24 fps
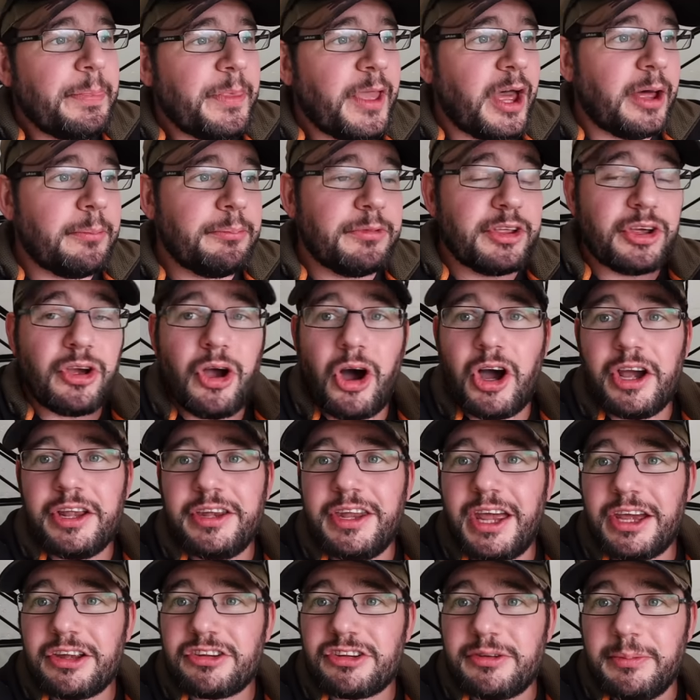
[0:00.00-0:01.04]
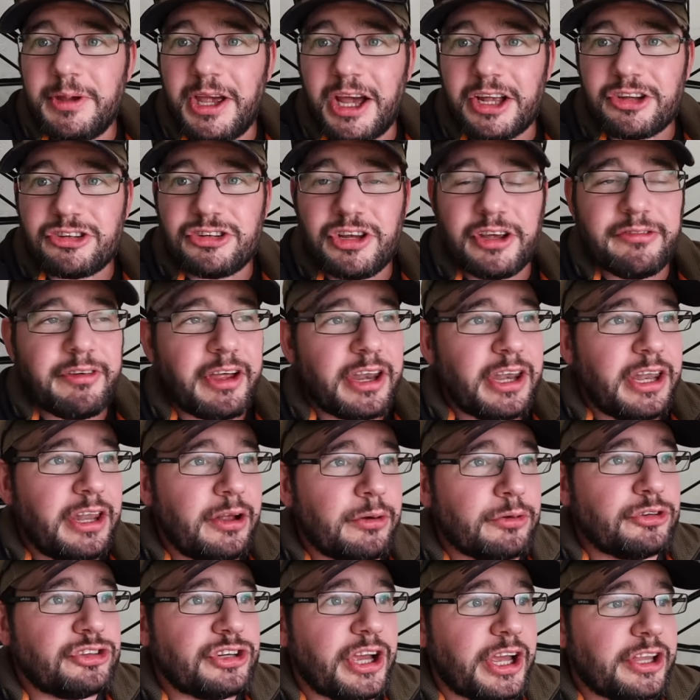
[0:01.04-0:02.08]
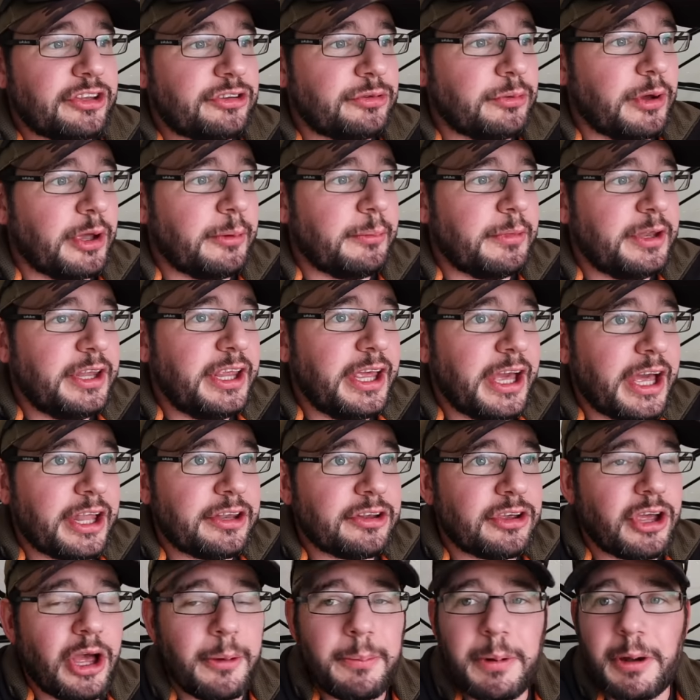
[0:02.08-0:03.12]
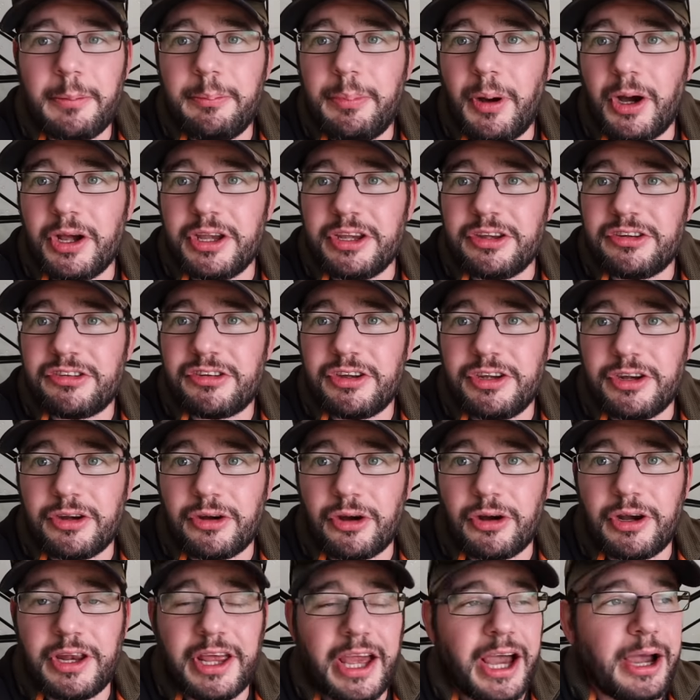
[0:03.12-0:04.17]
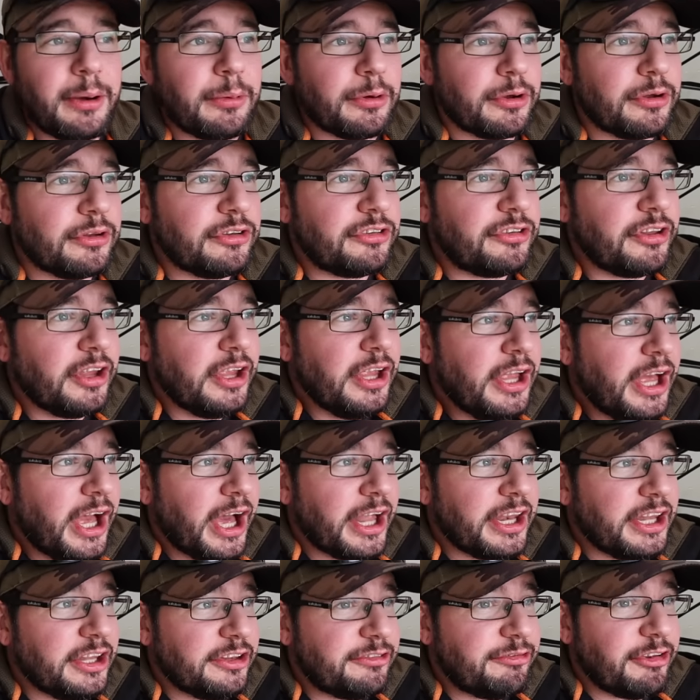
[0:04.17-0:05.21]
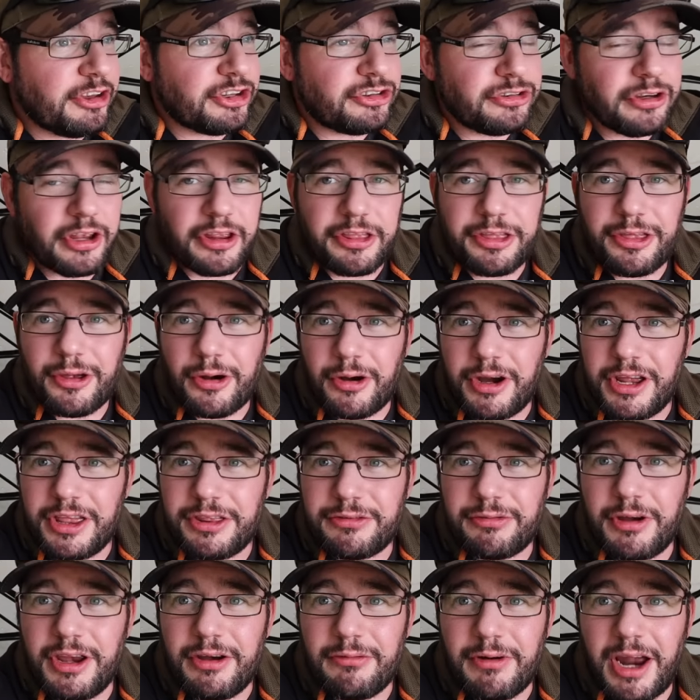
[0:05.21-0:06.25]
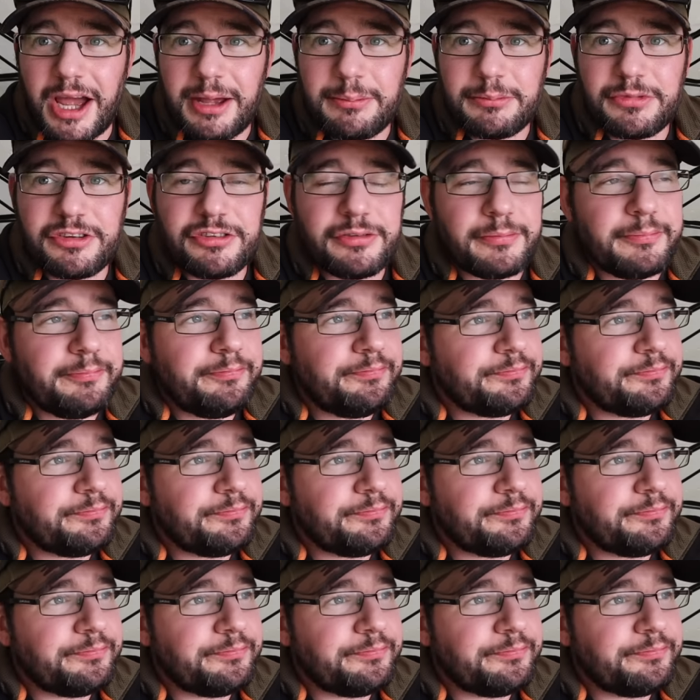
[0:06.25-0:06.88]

Um, the guy next to me, actually, I've had a little chat to him, and he had a couple of bites in the early hours, and he's fishing at 33 wraps,